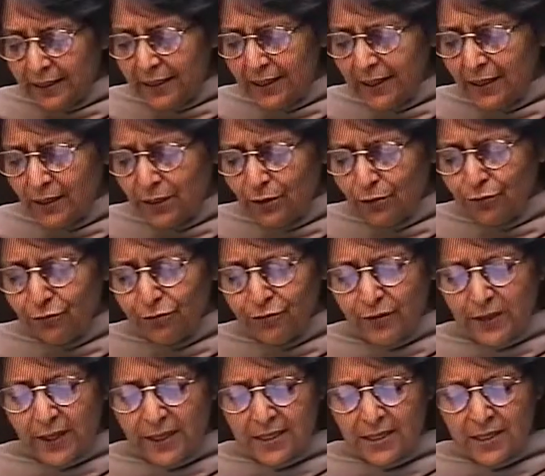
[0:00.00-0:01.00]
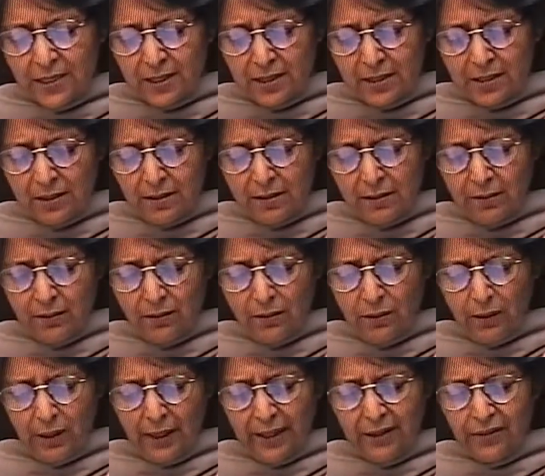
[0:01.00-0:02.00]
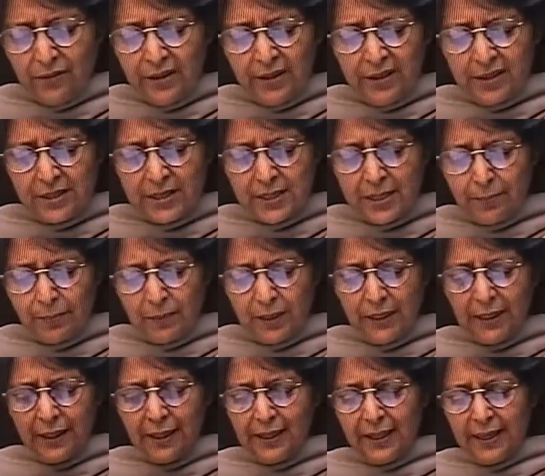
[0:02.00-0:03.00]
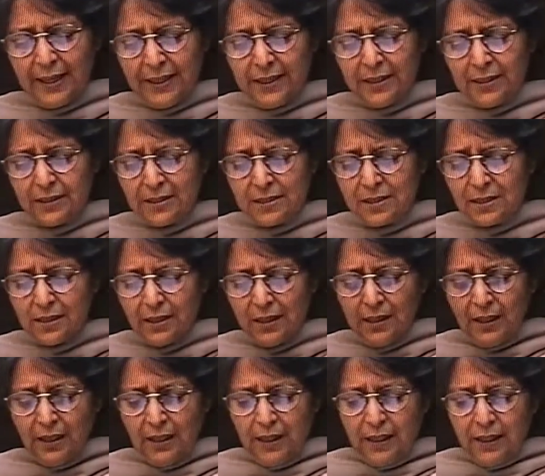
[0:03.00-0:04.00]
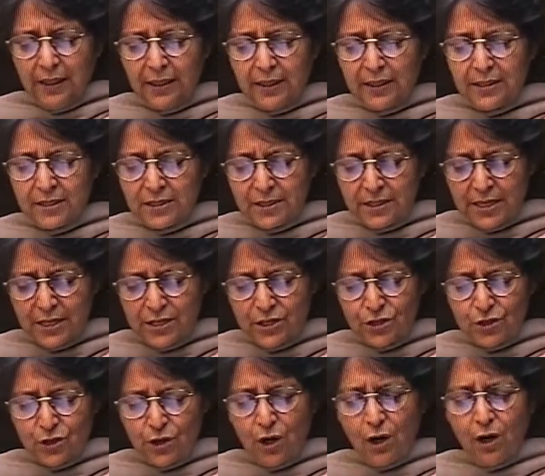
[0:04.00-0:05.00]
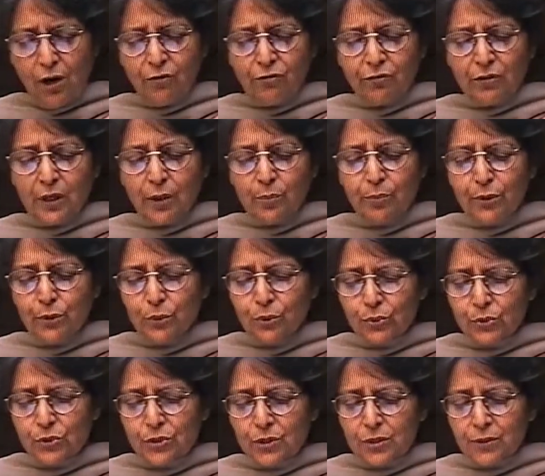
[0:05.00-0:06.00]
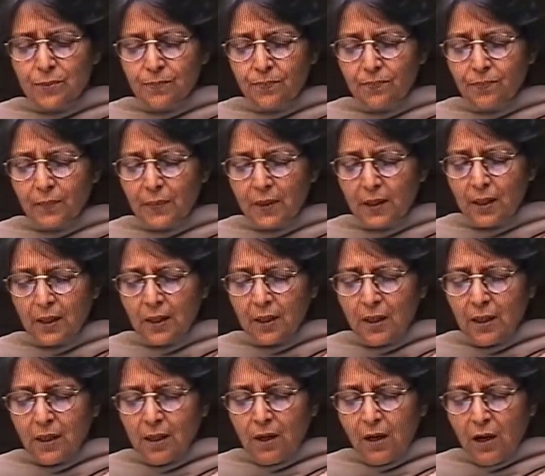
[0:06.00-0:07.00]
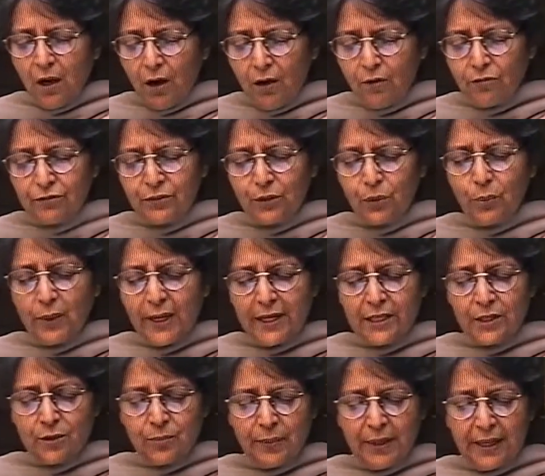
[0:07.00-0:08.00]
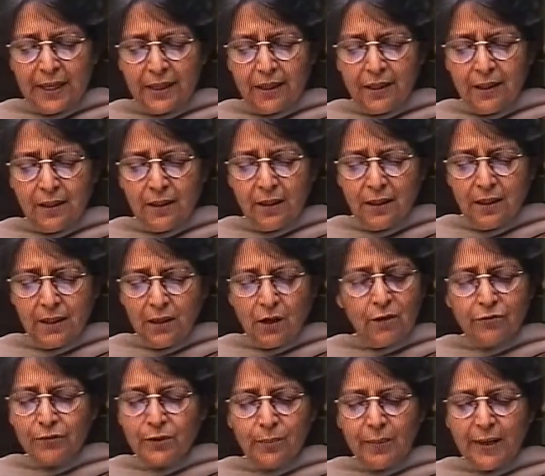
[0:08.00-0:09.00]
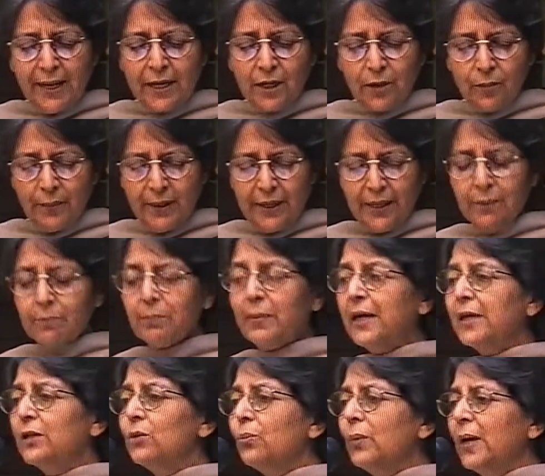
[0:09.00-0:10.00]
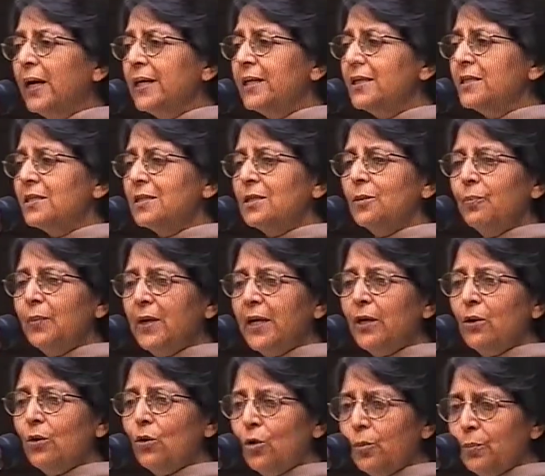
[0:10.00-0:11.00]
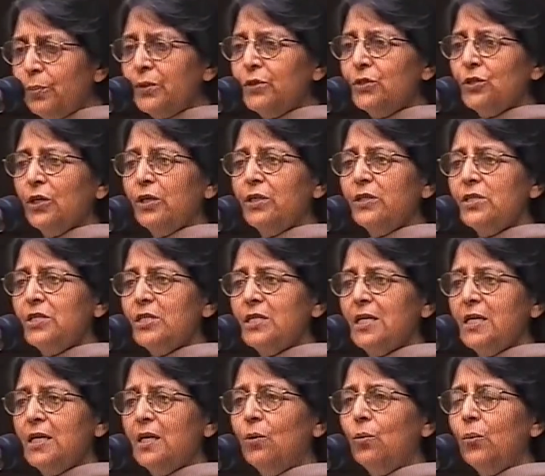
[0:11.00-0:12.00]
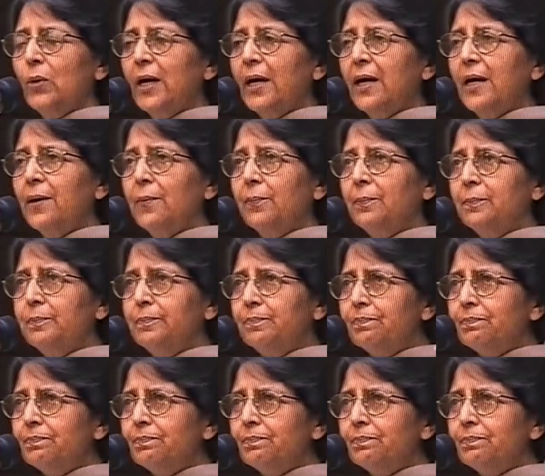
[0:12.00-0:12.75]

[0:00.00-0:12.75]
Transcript: think the first 100-something lines consist of abuse of the white man, of the black man by the whites. The play opens on a scene where